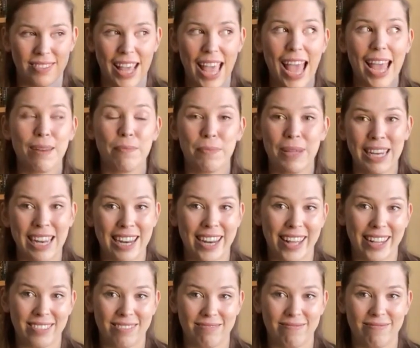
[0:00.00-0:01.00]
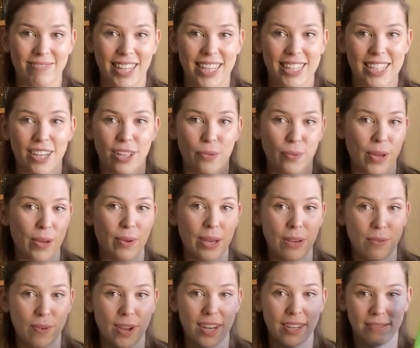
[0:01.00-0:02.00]
and been in it and did a three week
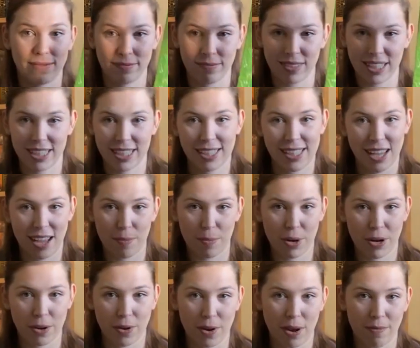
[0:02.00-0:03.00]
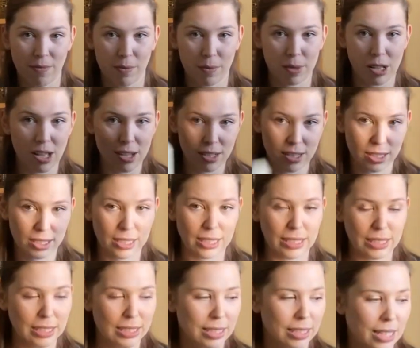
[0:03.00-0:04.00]
run. This is our program from CLOC.
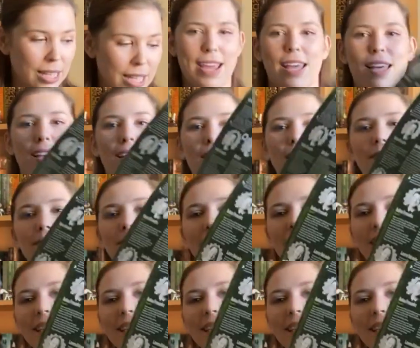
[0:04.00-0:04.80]
And